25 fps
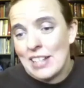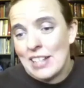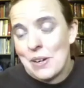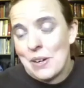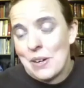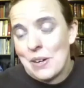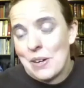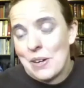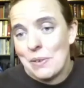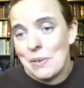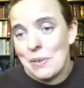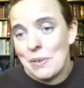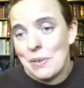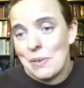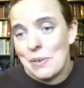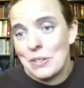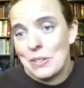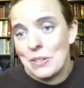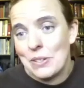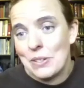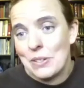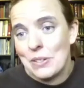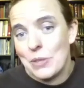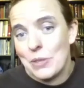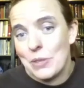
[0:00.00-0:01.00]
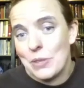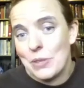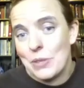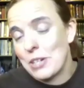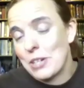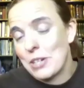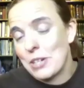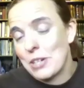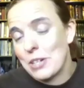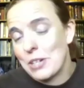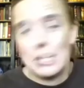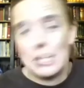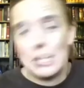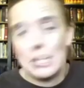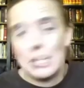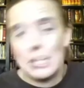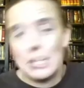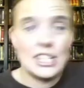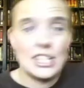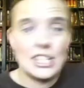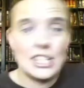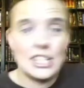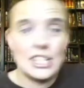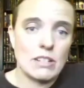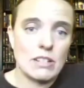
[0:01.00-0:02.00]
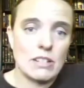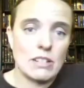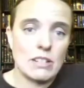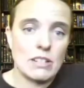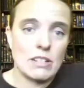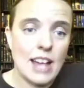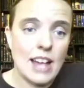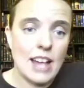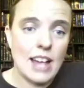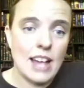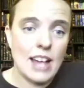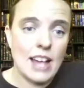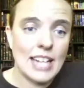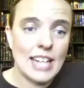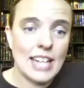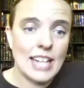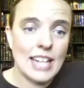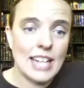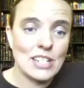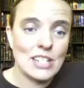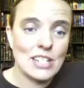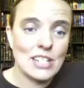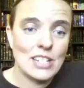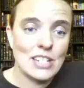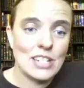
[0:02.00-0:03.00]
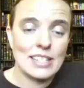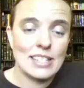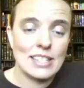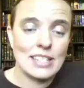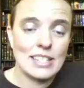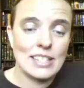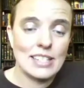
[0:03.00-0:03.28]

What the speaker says: So you guys are going to be engineers, not technicians.